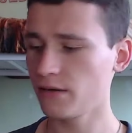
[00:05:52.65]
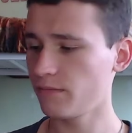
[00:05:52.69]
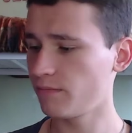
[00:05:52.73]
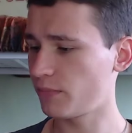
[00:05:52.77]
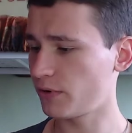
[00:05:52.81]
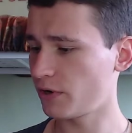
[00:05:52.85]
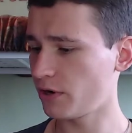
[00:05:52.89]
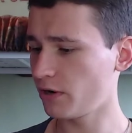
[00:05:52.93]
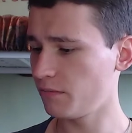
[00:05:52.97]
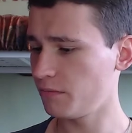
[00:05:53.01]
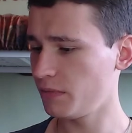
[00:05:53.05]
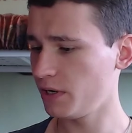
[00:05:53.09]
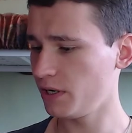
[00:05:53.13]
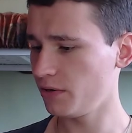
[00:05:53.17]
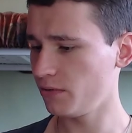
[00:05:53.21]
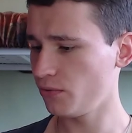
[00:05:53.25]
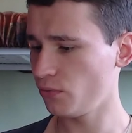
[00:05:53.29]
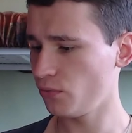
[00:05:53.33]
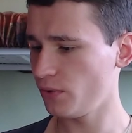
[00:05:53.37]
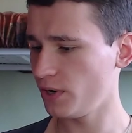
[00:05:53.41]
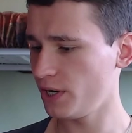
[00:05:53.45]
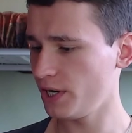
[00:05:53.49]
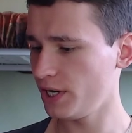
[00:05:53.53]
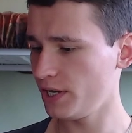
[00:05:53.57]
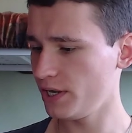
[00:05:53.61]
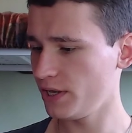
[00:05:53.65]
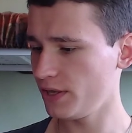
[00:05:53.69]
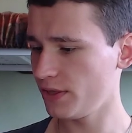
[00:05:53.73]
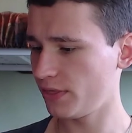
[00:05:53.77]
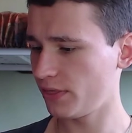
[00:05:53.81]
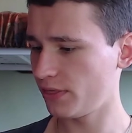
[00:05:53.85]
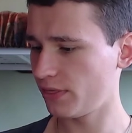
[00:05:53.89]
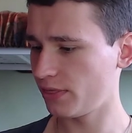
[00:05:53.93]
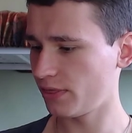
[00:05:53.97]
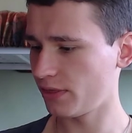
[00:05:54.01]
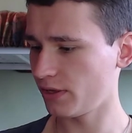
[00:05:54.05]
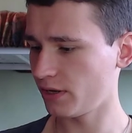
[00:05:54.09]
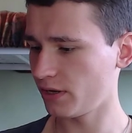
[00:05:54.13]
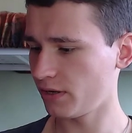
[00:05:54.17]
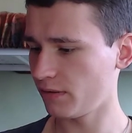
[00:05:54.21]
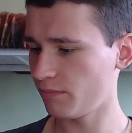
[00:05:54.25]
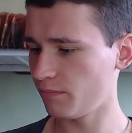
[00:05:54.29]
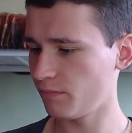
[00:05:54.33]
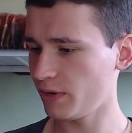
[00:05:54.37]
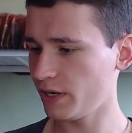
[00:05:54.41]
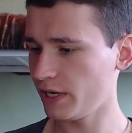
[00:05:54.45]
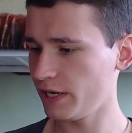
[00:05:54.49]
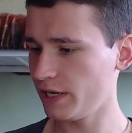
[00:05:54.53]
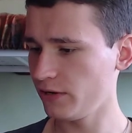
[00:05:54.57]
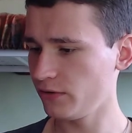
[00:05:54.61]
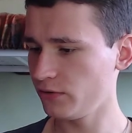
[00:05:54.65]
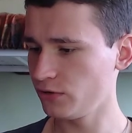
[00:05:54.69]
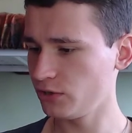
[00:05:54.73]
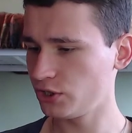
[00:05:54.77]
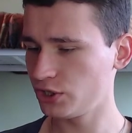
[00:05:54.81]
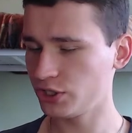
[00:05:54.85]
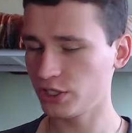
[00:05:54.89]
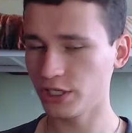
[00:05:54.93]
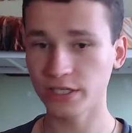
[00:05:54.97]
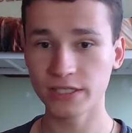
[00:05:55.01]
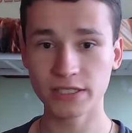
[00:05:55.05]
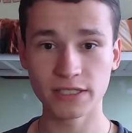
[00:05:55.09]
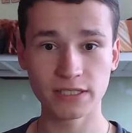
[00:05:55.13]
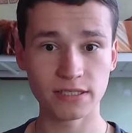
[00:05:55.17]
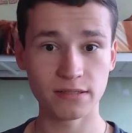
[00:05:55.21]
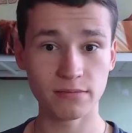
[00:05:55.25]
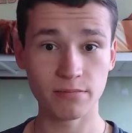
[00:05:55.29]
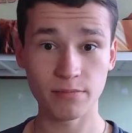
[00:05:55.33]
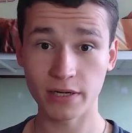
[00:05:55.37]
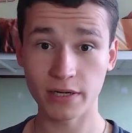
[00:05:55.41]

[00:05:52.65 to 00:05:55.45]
problem with pollutions,